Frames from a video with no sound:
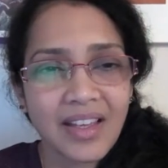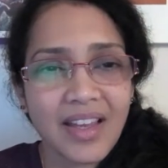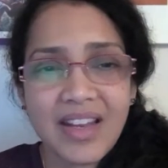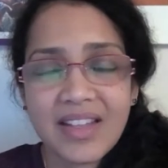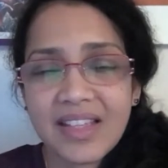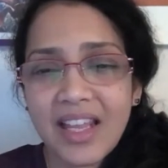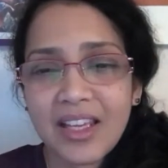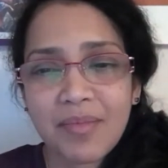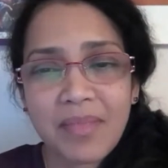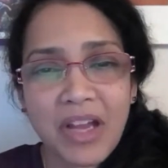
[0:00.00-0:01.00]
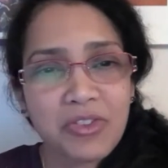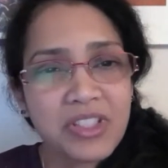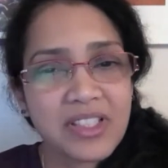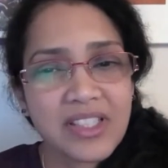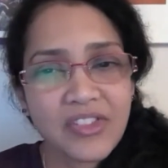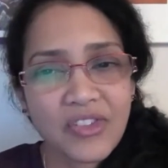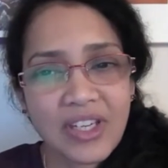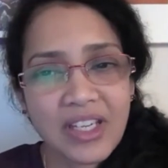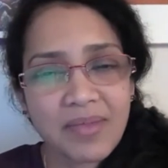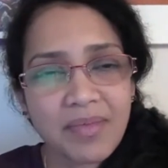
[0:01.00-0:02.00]
And it's like a mountain
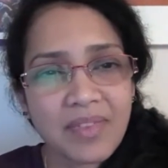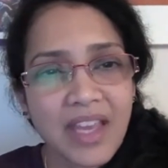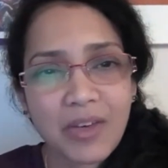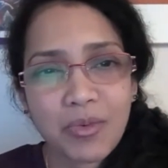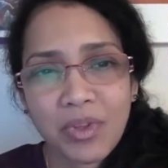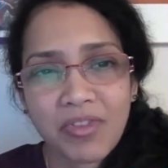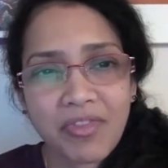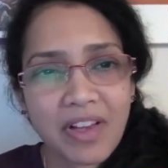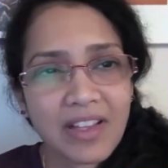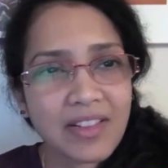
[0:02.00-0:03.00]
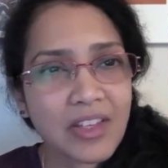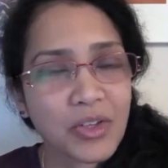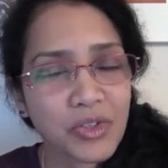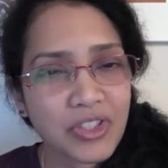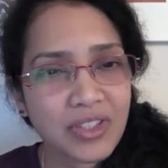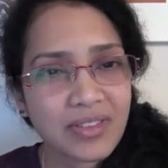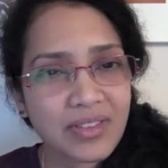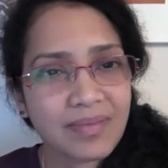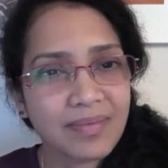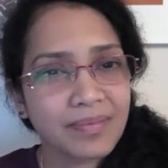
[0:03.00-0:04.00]
stream that will find the ocean.
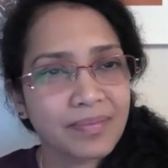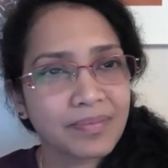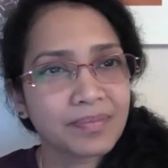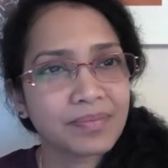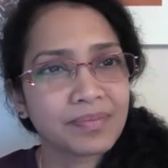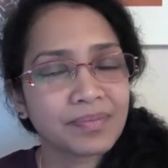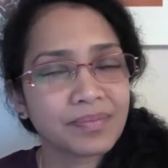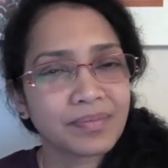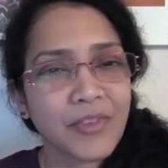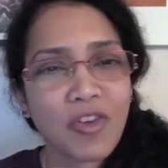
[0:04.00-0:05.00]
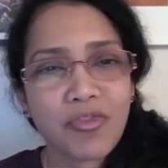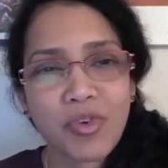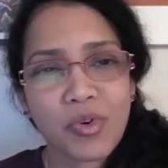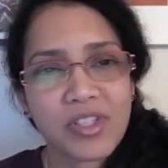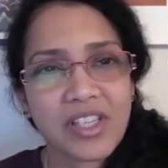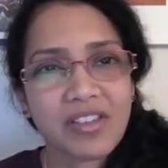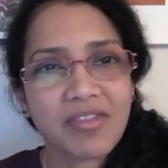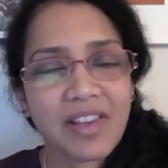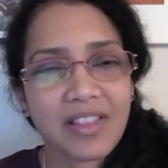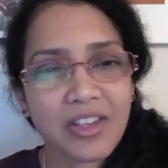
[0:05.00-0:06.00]
Of course, it'll
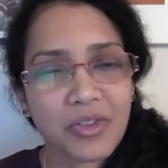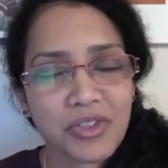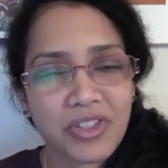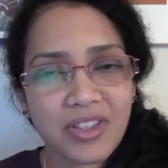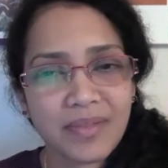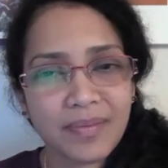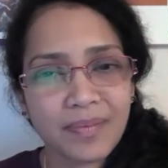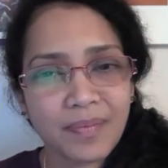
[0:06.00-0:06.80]
find the ocean.